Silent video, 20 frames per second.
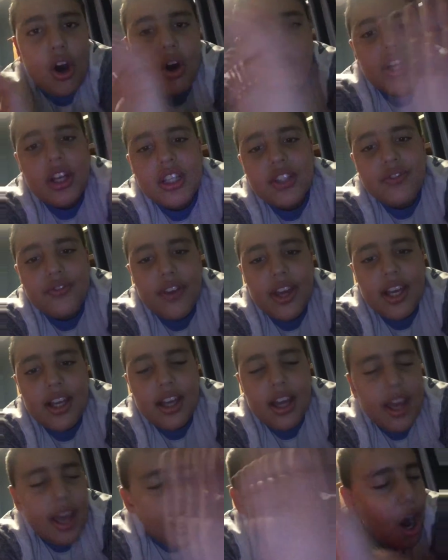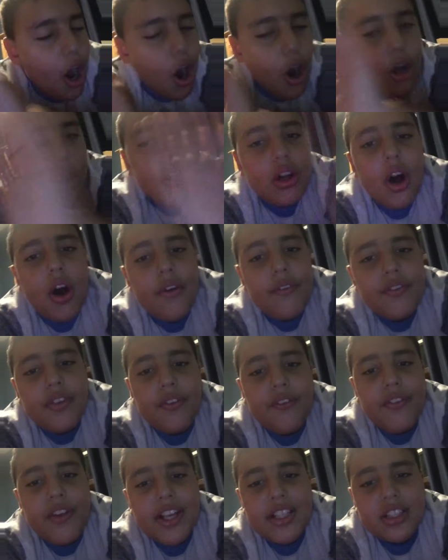all his face all of
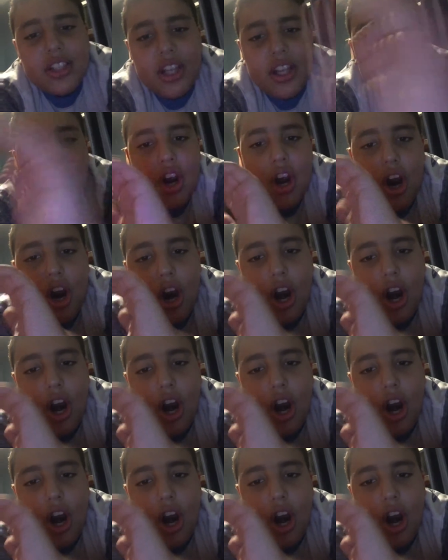the FaZe clan